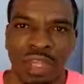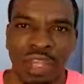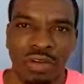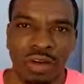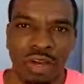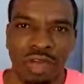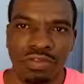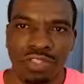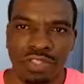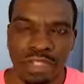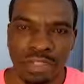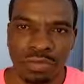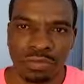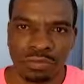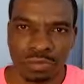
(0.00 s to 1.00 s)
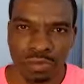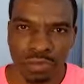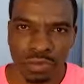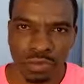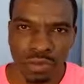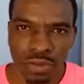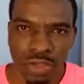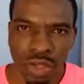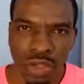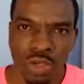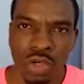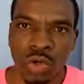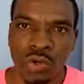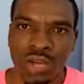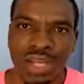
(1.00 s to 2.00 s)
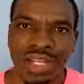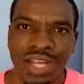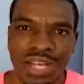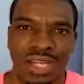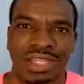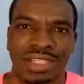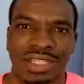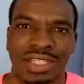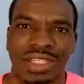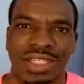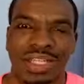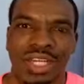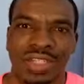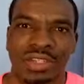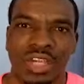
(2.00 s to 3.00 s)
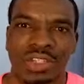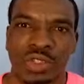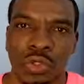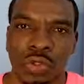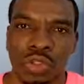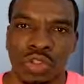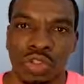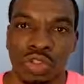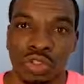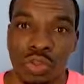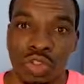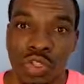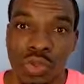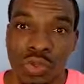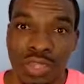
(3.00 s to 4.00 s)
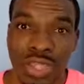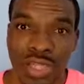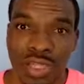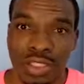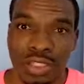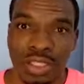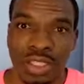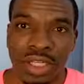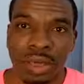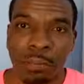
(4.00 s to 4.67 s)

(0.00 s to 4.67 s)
And all of a sudden, you're creating content that's going to do 2 things.